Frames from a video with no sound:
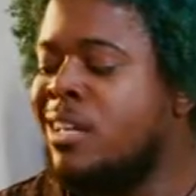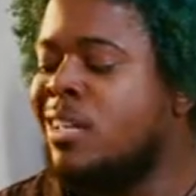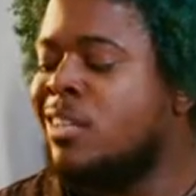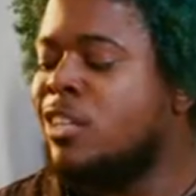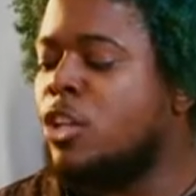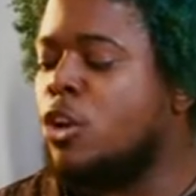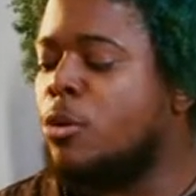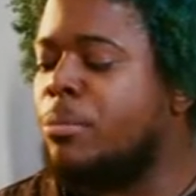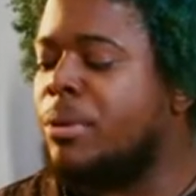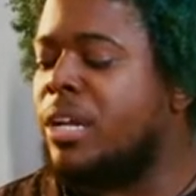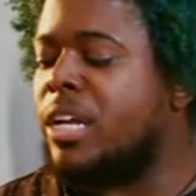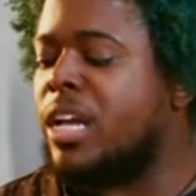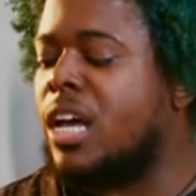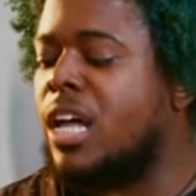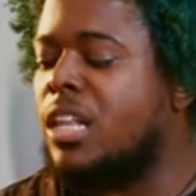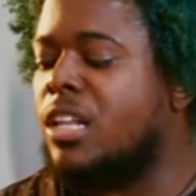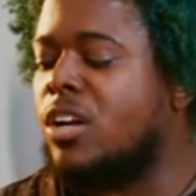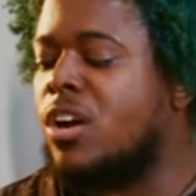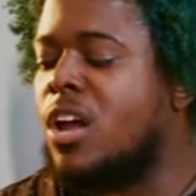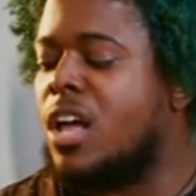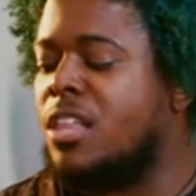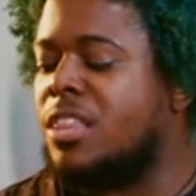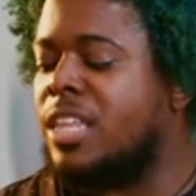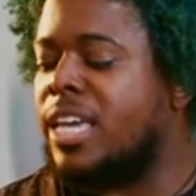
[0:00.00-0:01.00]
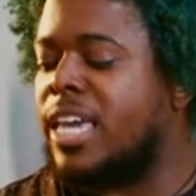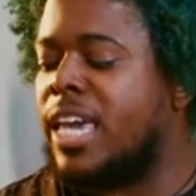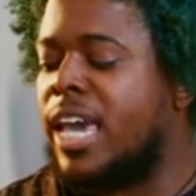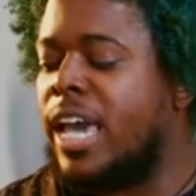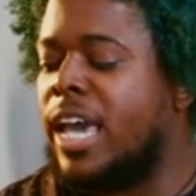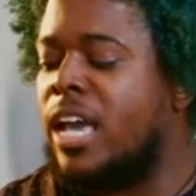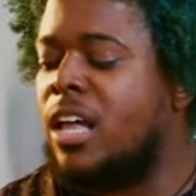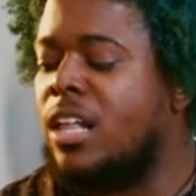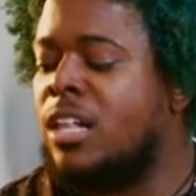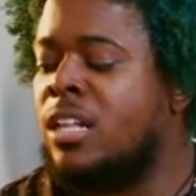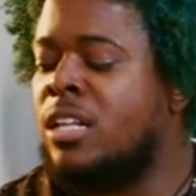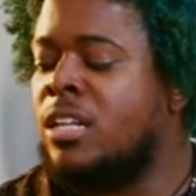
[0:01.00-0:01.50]
A little bit of color on the
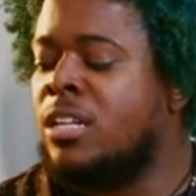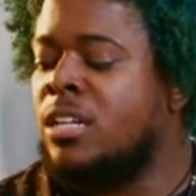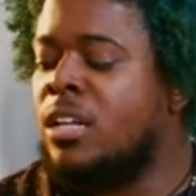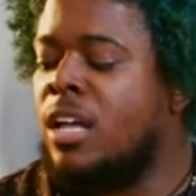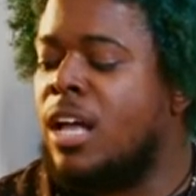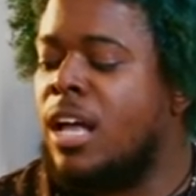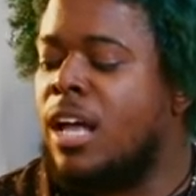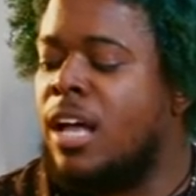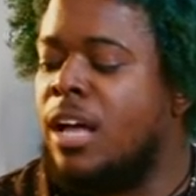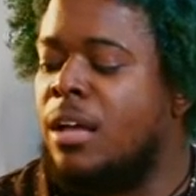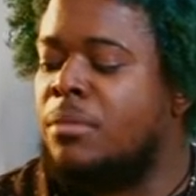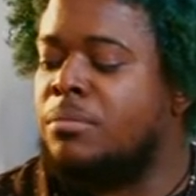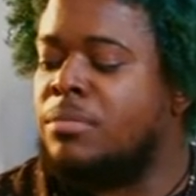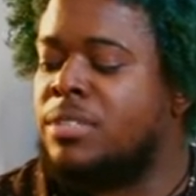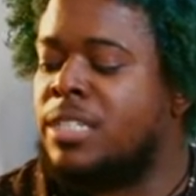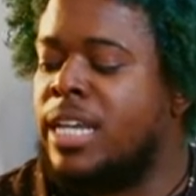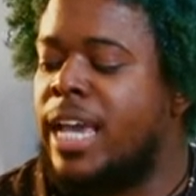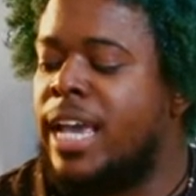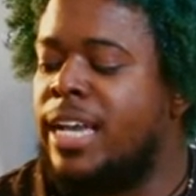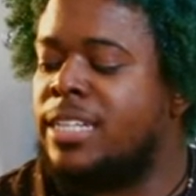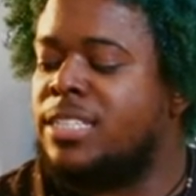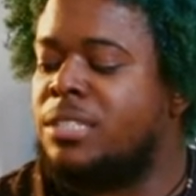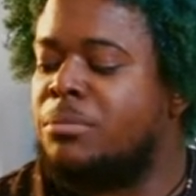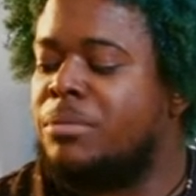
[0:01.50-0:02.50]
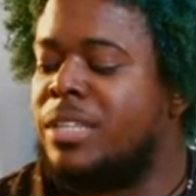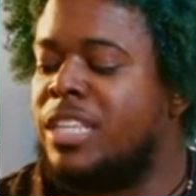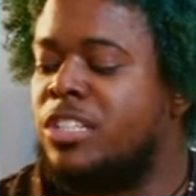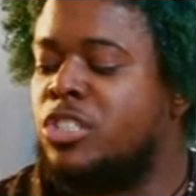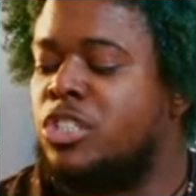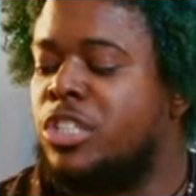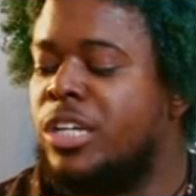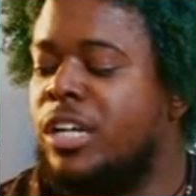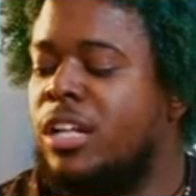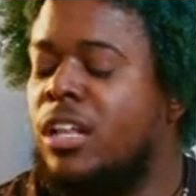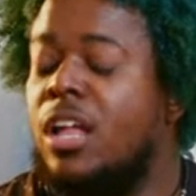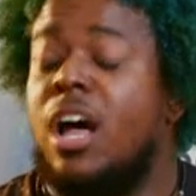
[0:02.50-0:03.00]
kale, um, take some of the
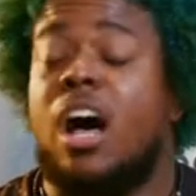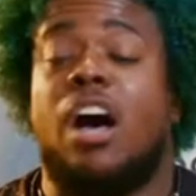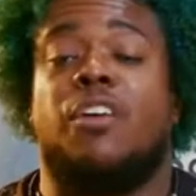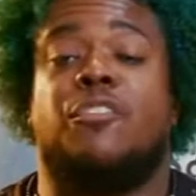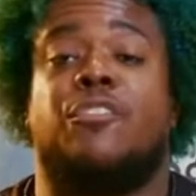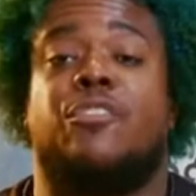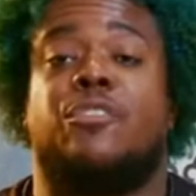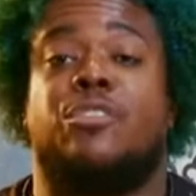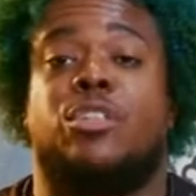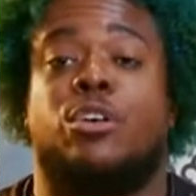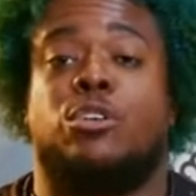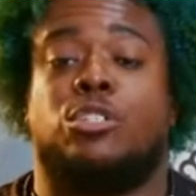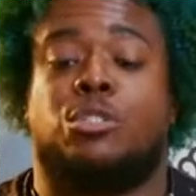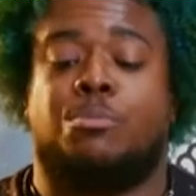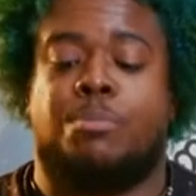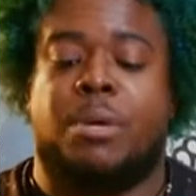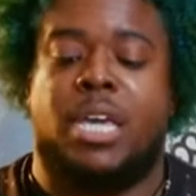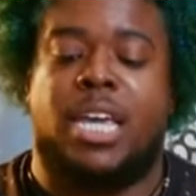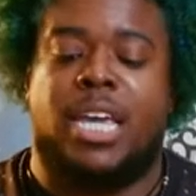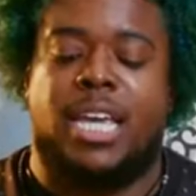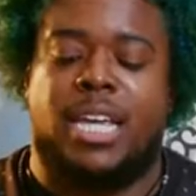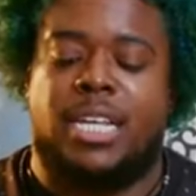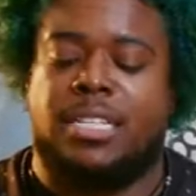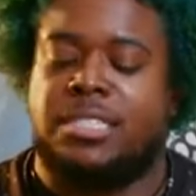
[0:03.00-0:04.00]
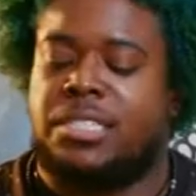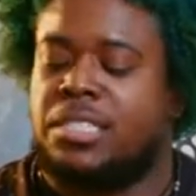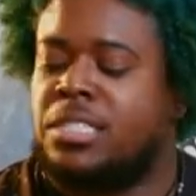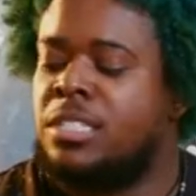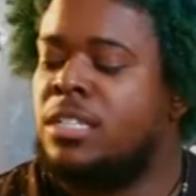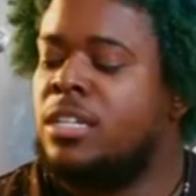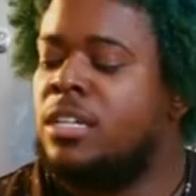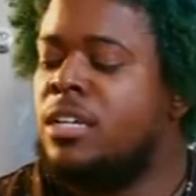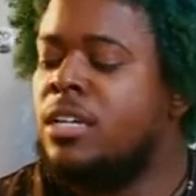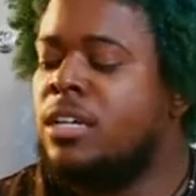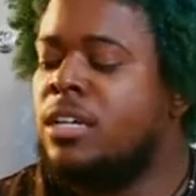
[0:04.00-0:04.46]
chill off of those peas.